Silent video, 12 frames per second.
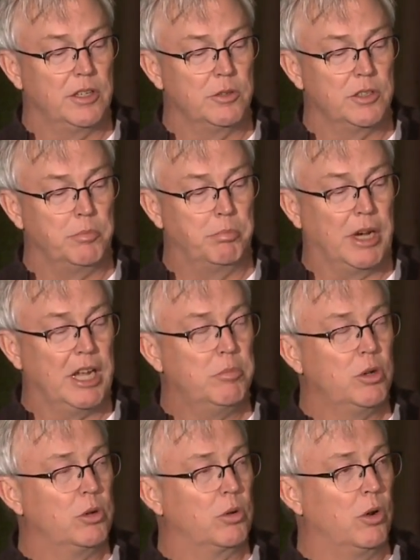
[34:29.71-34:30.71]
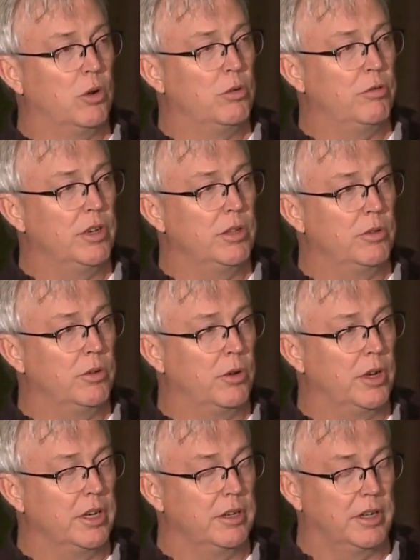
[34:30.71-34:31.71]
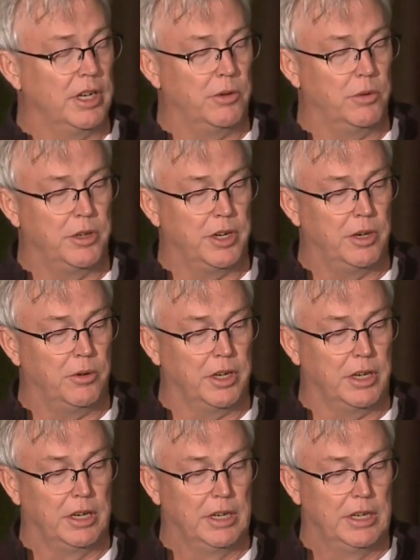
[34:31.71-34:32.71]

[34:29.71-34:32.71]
It was in Bible Grove, Illinois. Guy retiring.